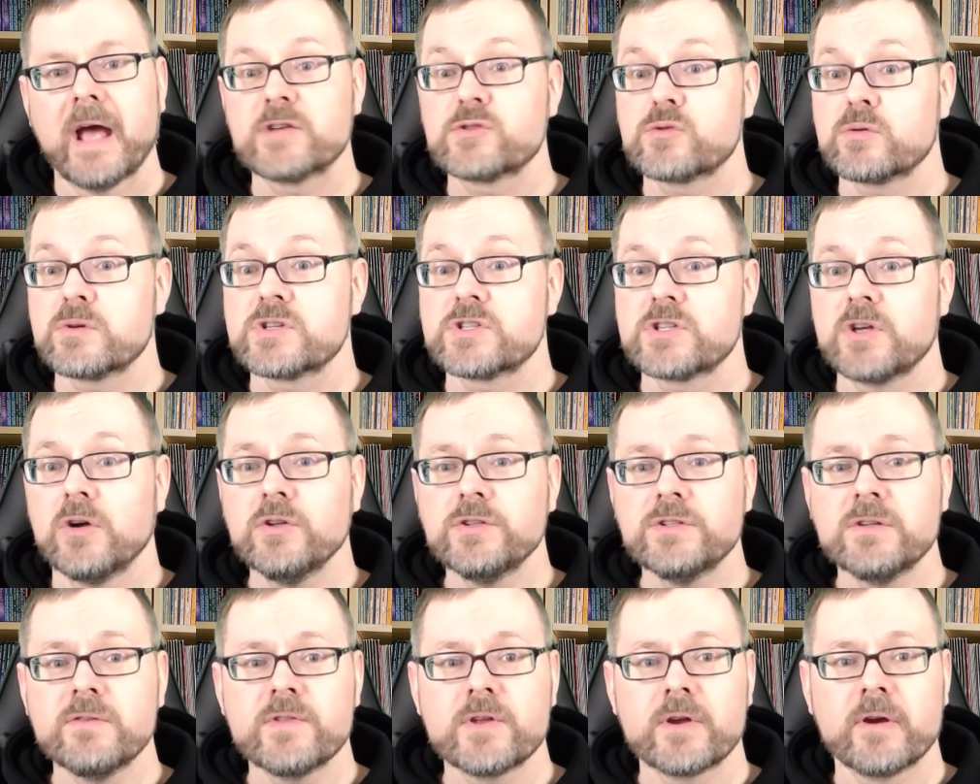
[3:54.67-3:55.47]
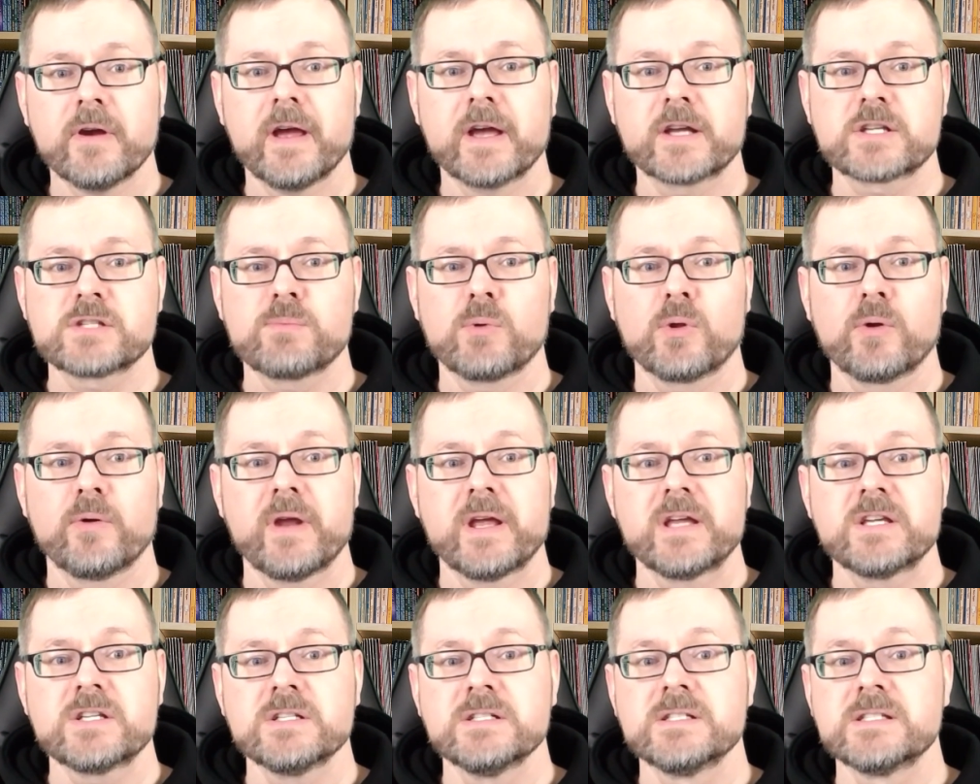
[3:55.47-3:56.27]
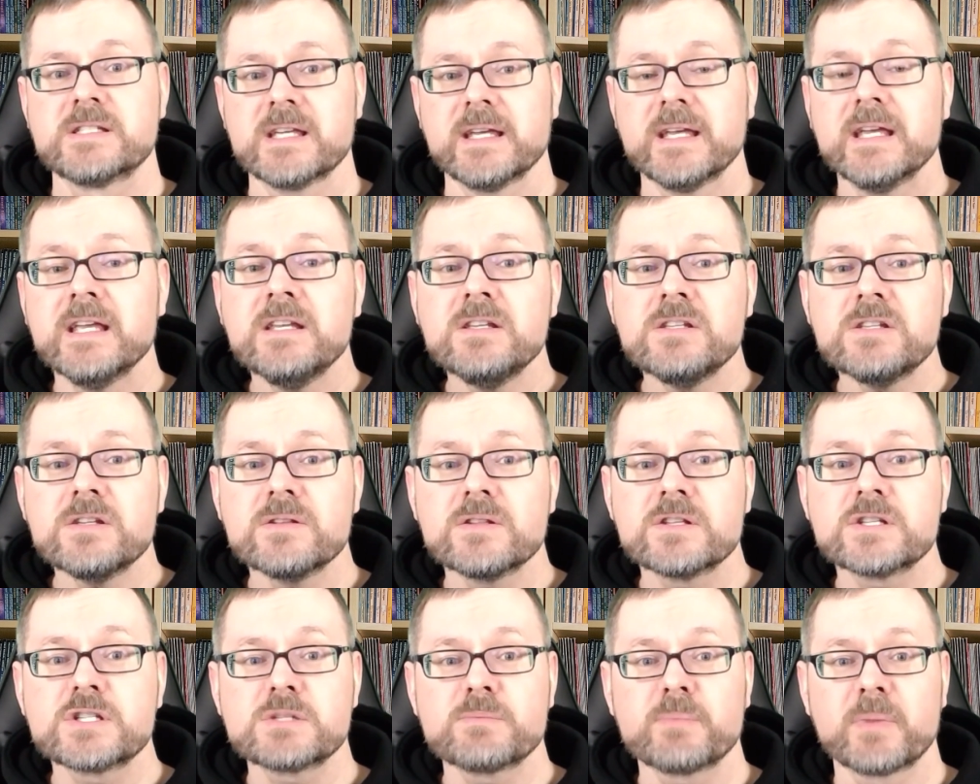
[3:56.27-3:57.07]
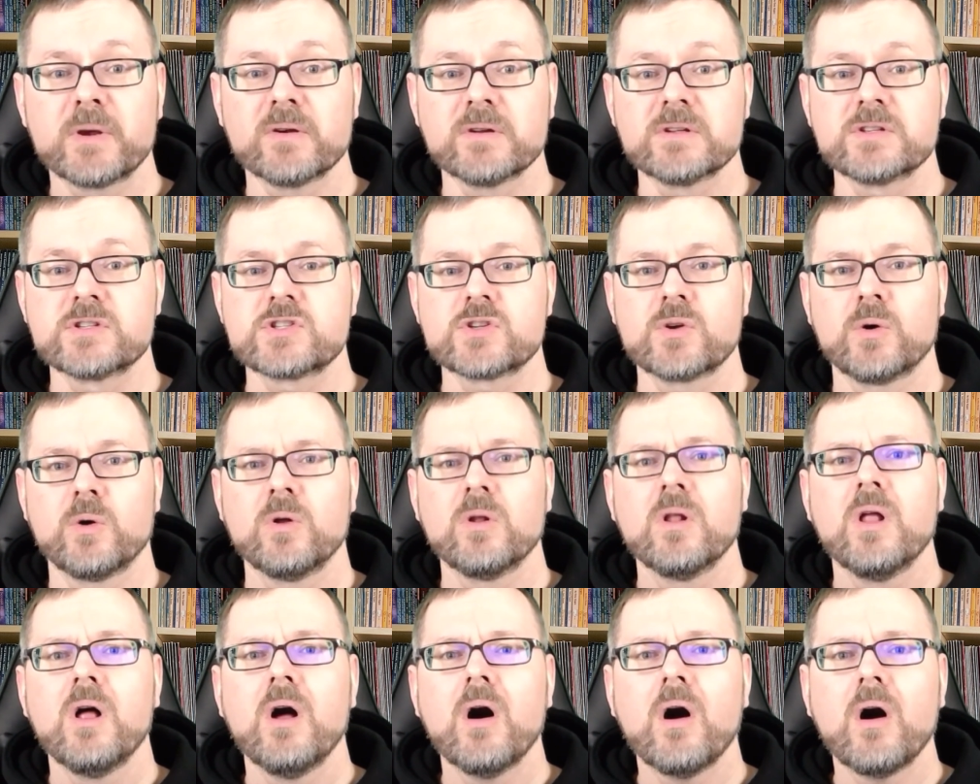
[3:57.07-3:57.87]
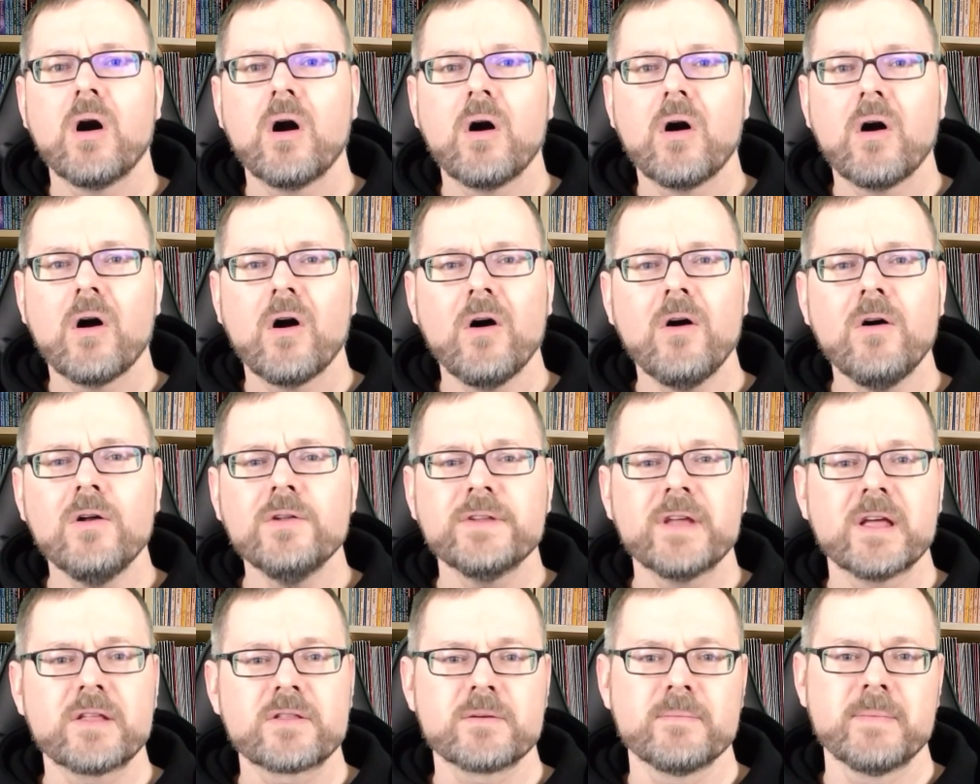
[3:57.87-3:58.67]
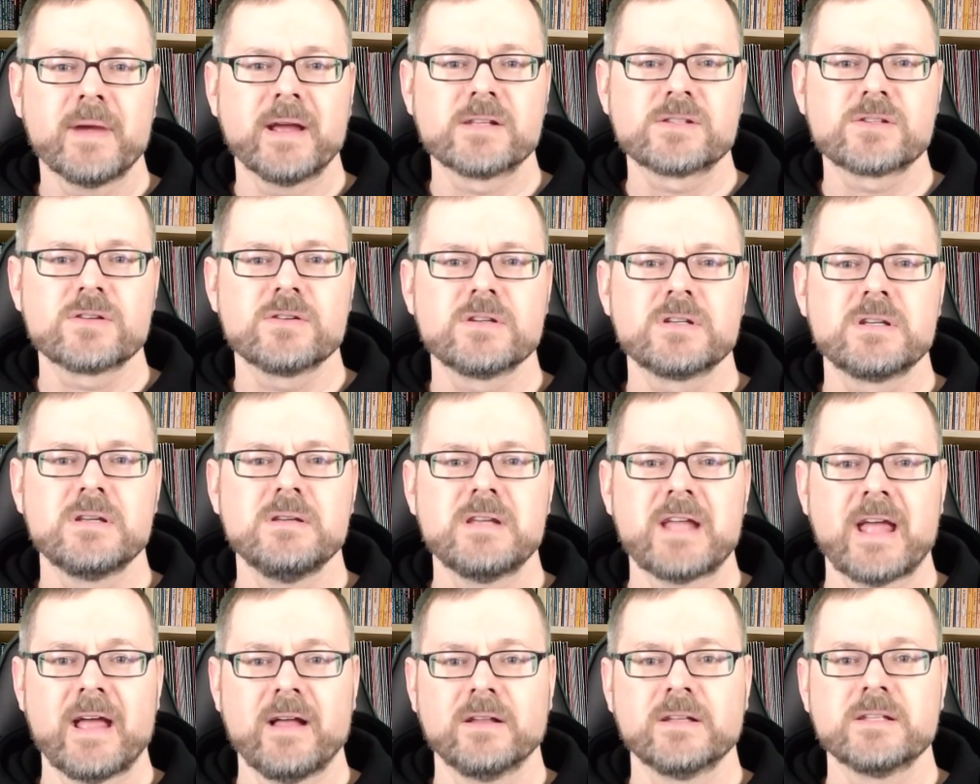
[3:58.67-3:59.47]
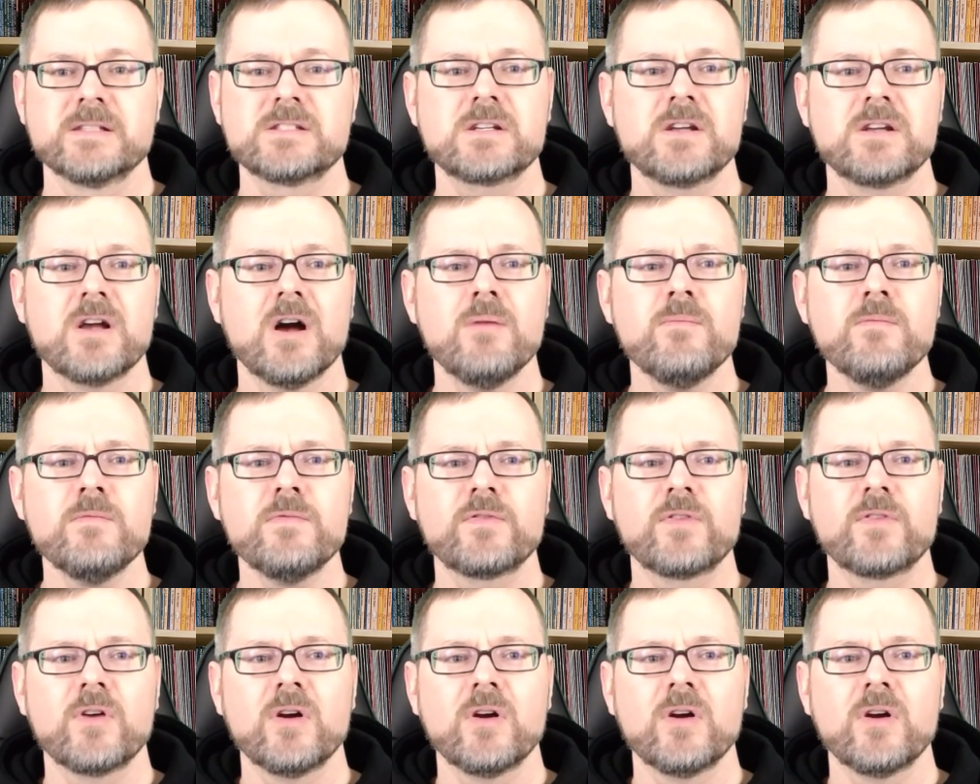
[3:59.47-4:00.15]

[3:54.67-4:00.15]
As a result of their explorations into the spirit and soul, all Nethermancer talents come